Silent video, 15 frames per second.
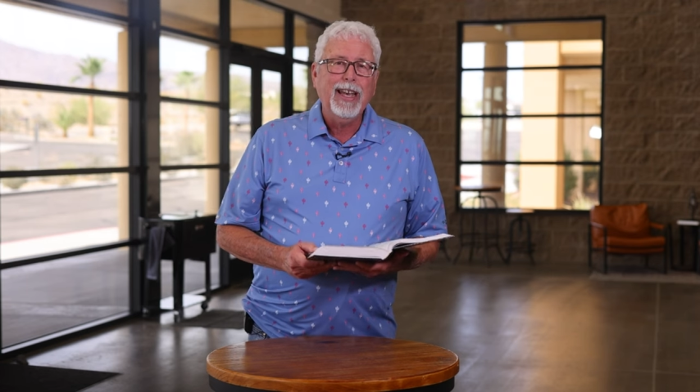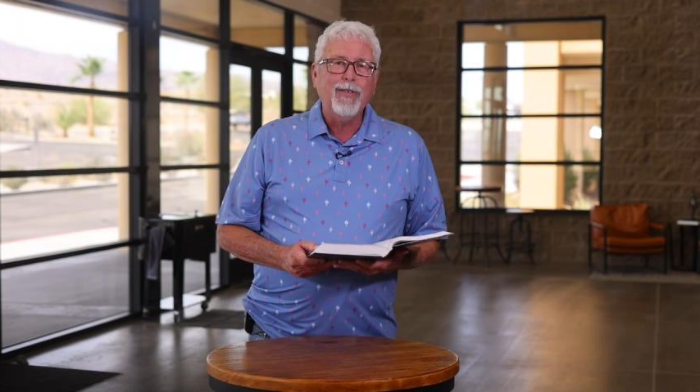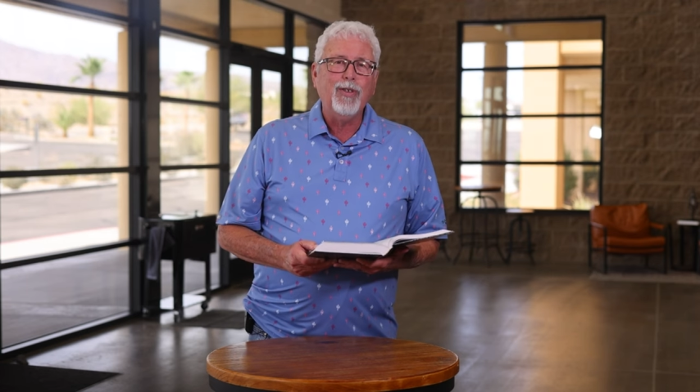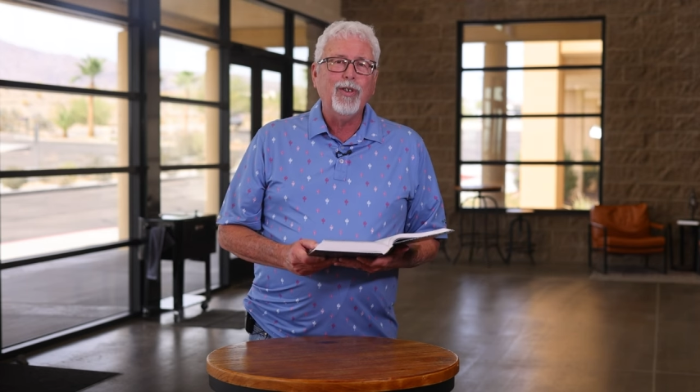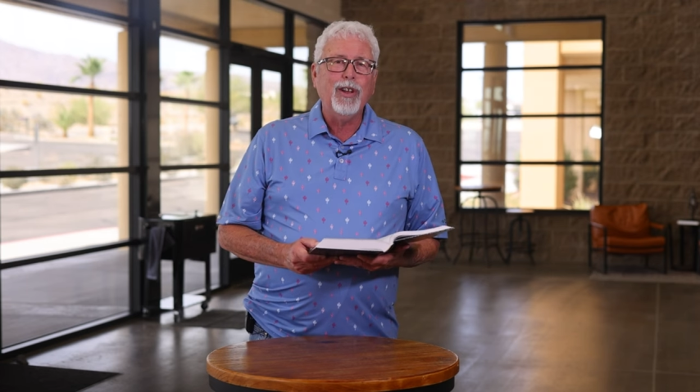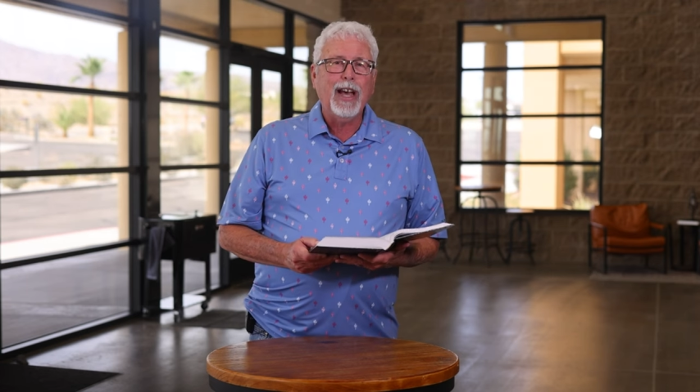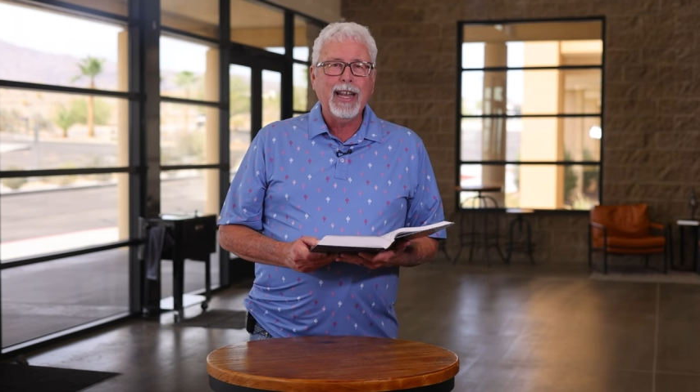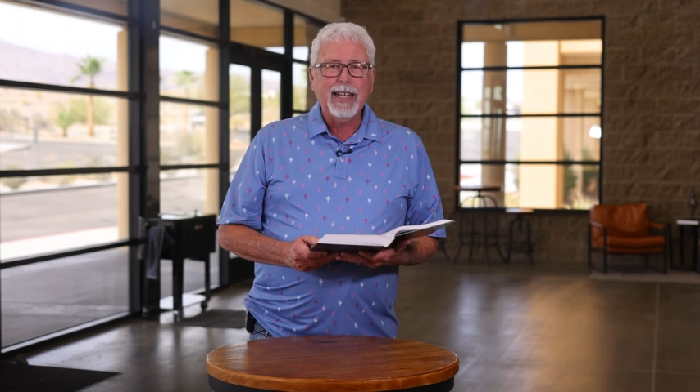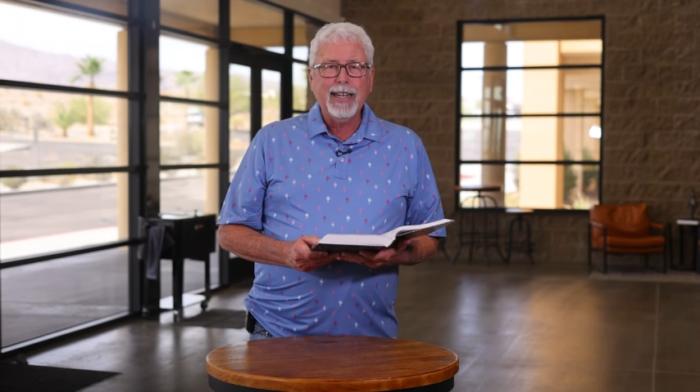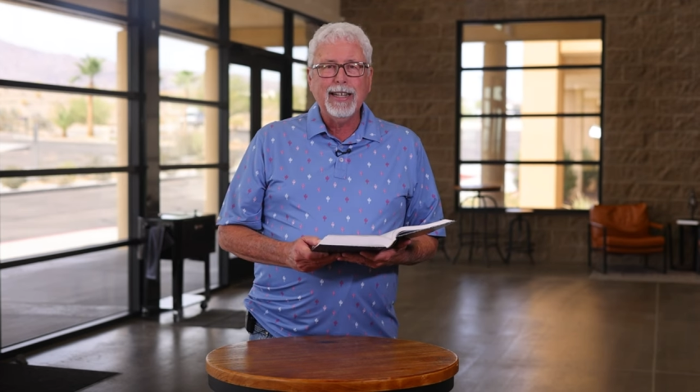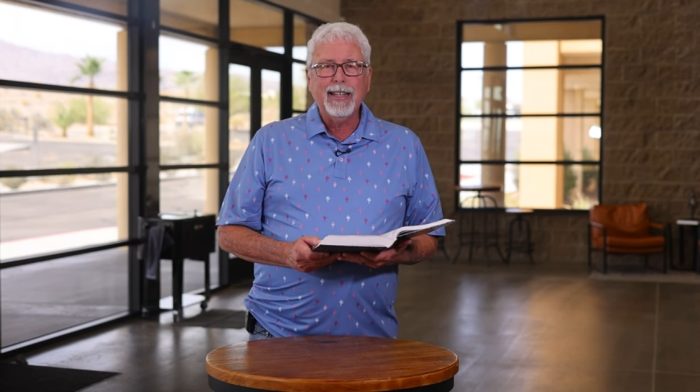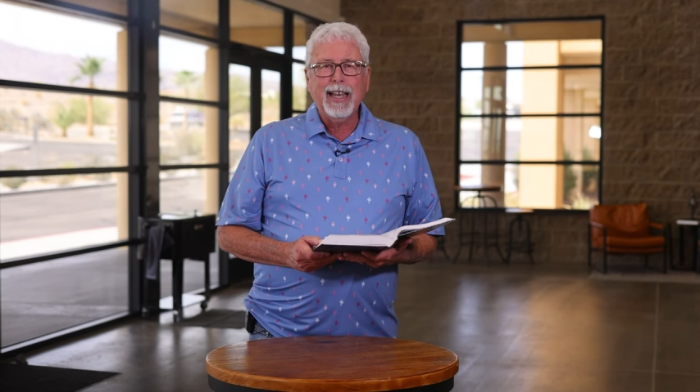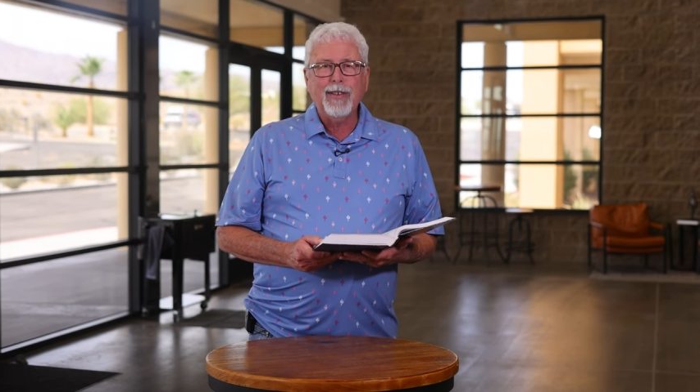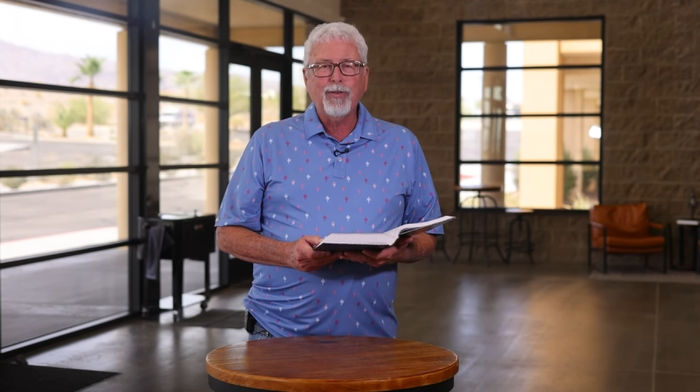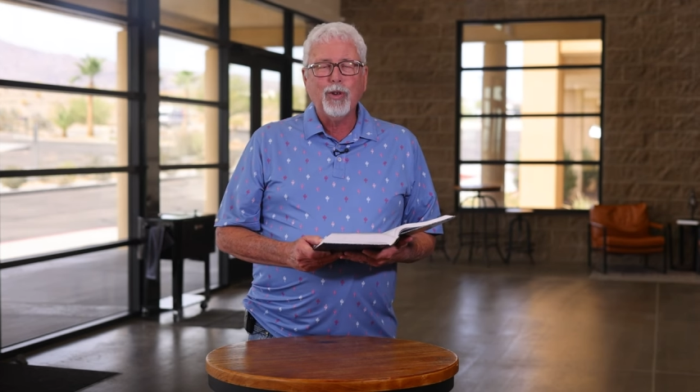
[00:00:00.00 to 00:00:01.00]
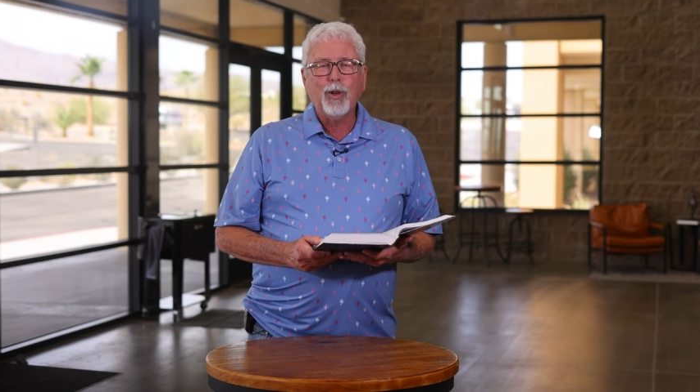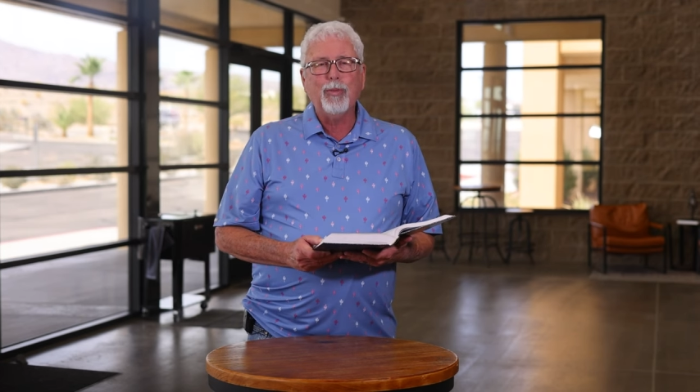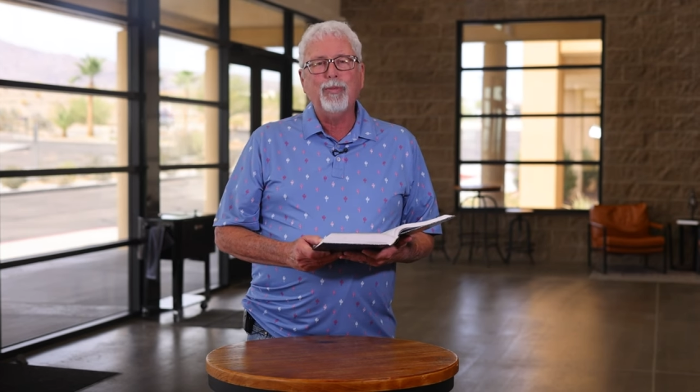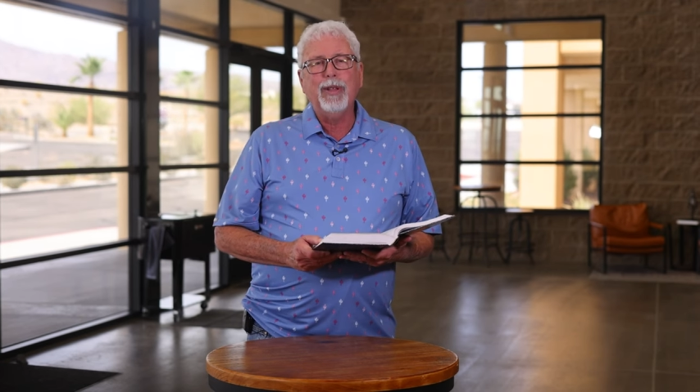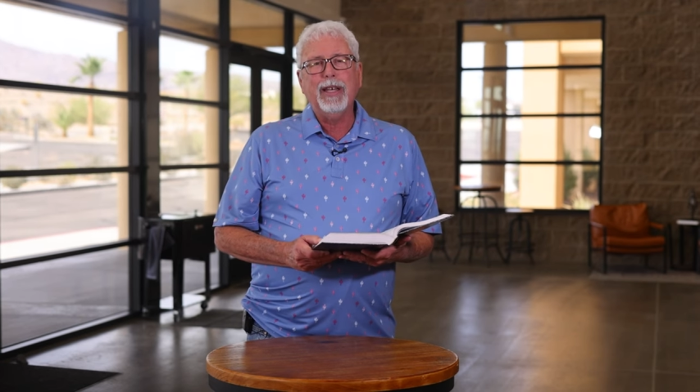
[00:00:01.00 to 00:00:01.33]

If you're not in a life group,